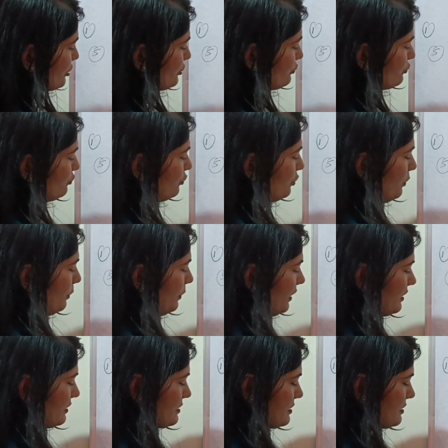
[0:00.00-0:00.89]
into
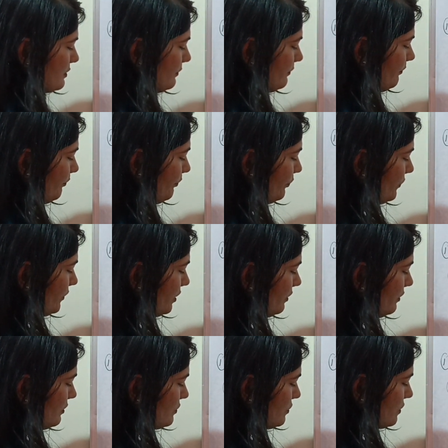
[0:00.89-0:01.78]
plus.
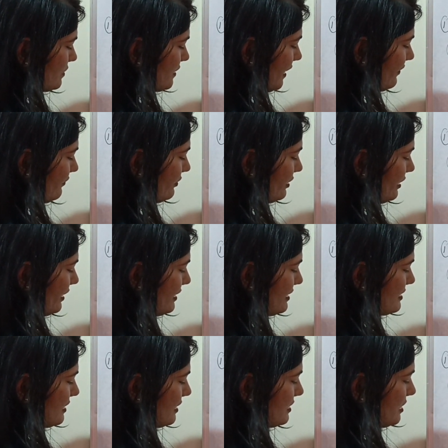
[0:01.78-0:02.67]
So
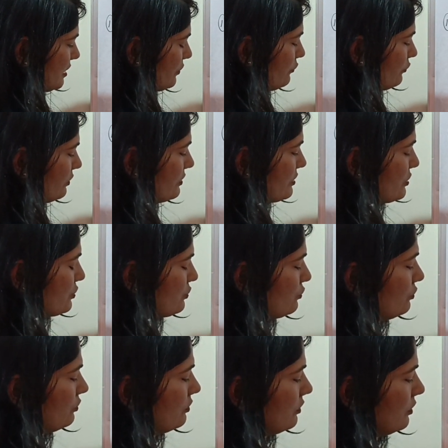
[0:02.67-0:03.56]
7x is equals
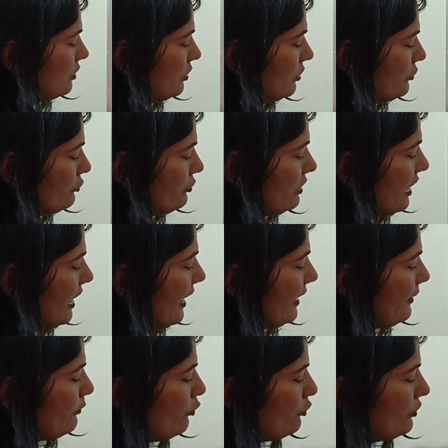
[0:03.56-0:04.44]
to, you will
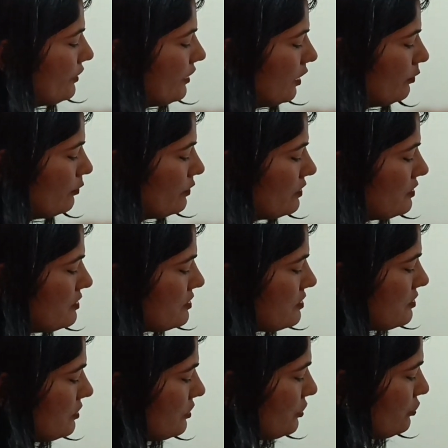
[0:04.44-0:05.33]
add both the
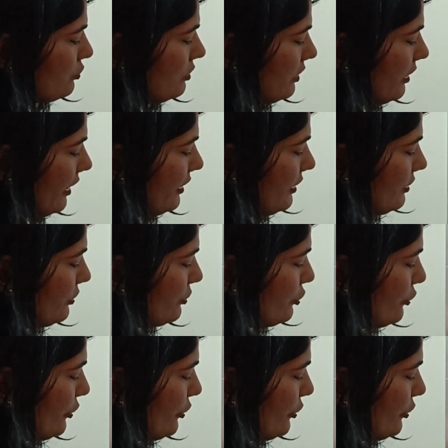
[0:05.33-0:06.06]
numbers, you will get